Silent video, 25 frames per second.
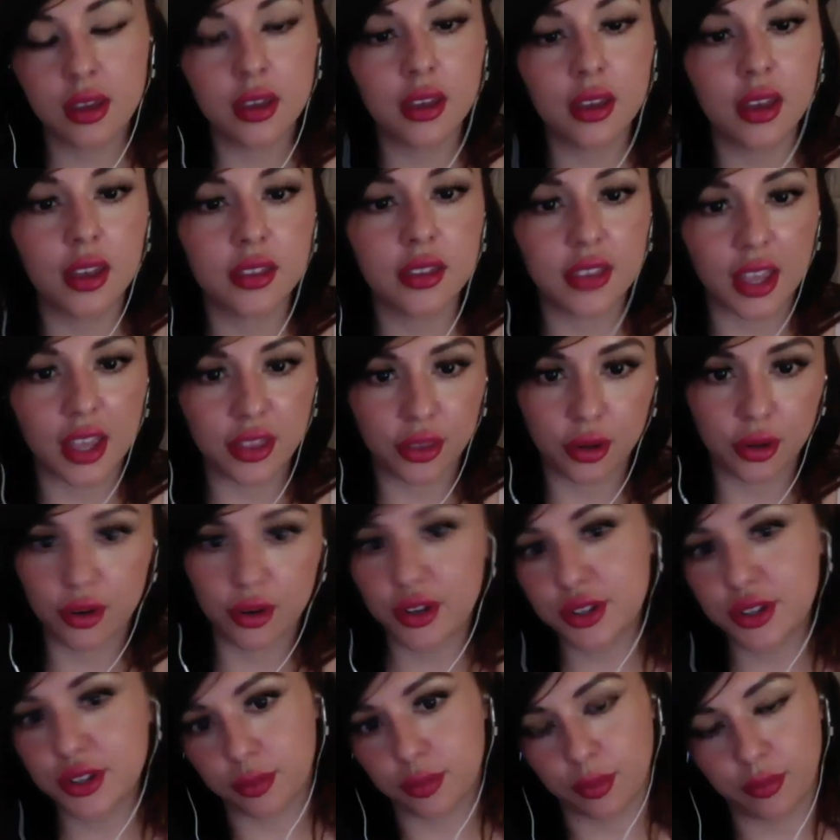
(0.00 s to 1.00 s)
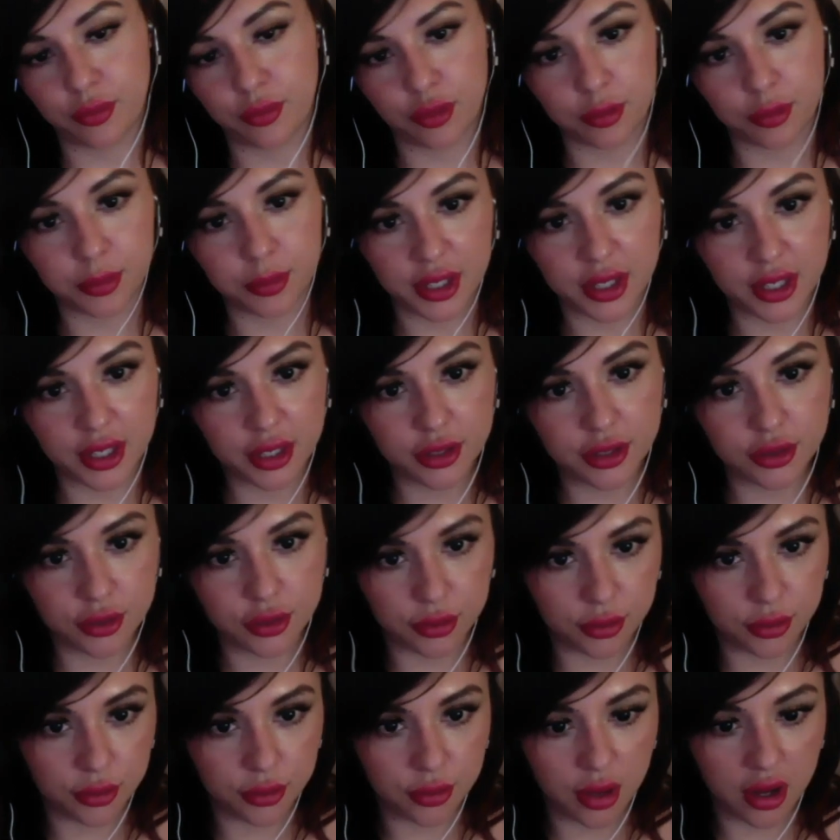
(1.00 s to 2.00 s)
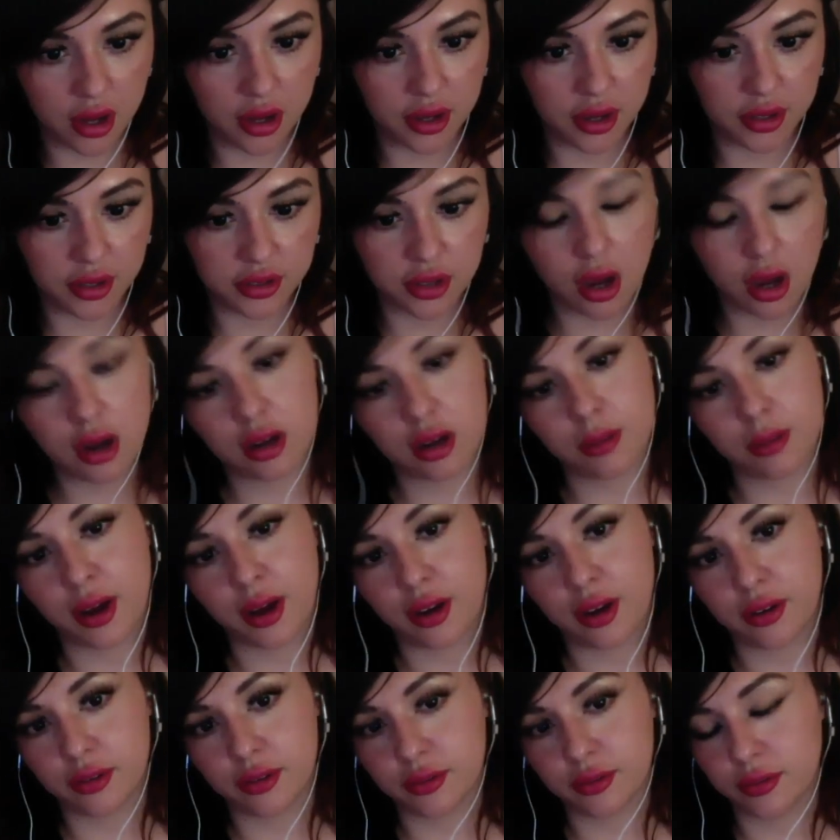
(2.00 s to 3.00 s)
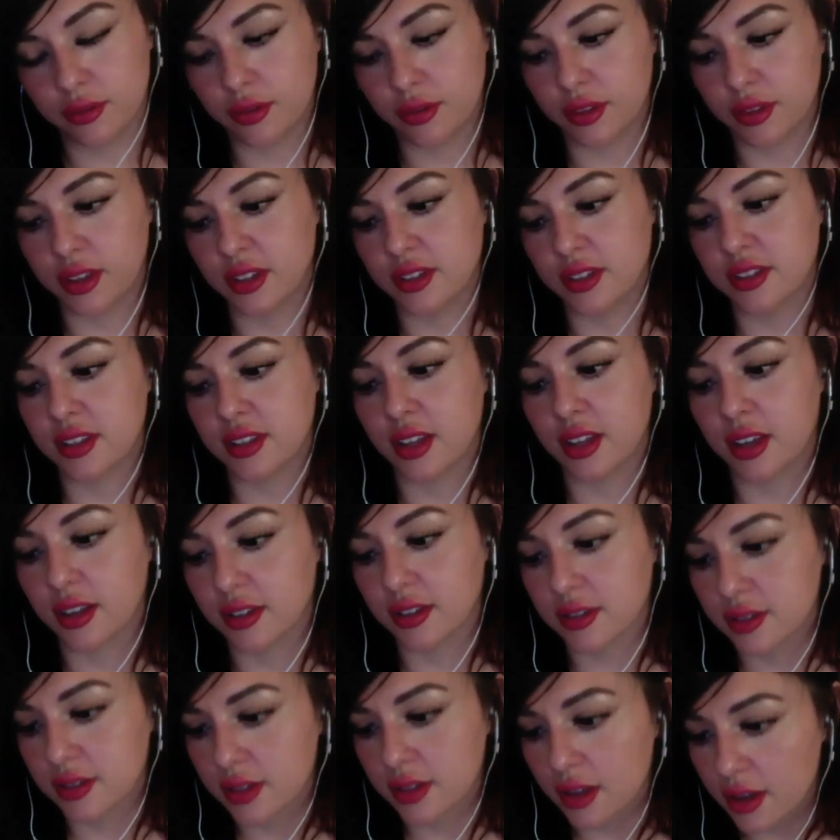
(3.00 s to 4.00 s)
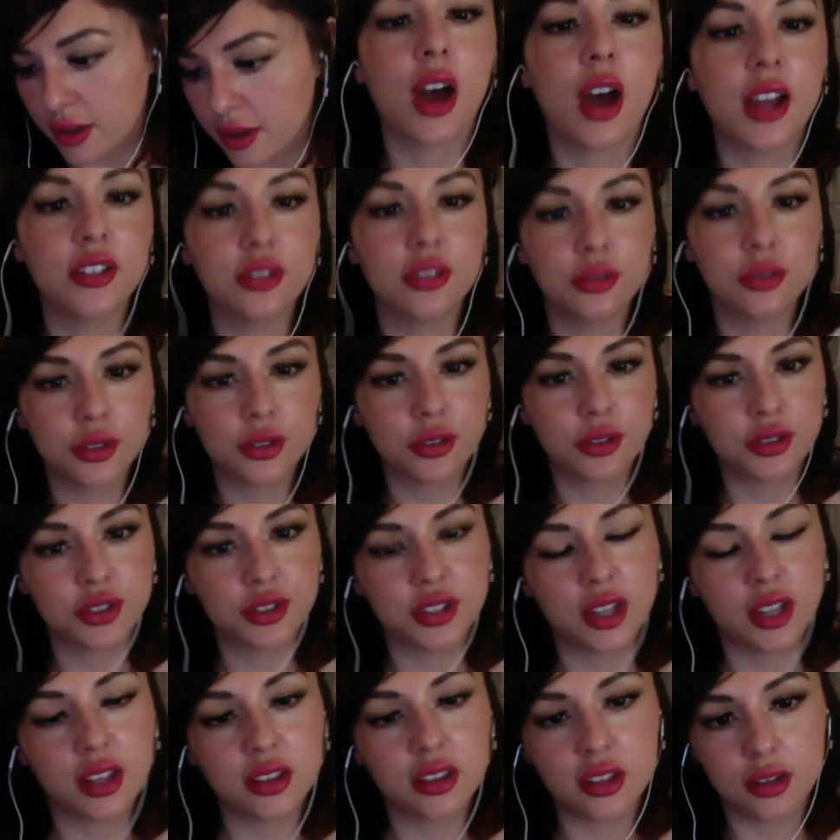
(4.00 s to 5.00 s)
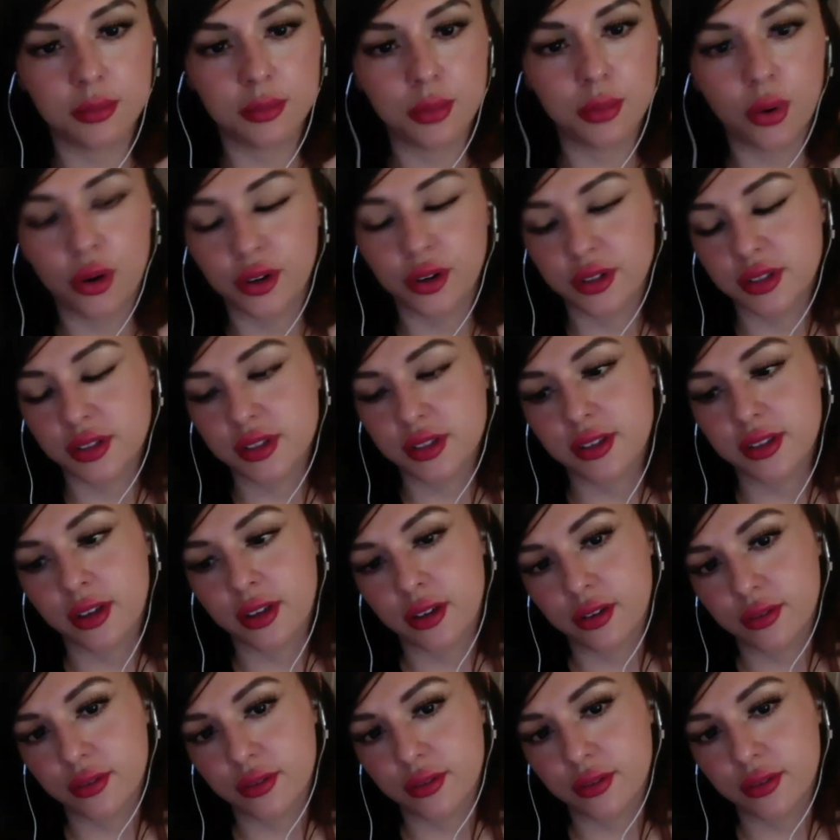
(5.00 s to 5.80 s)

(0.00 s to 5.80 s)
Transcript: that there is room for me to talk about these things. I do understand the importance of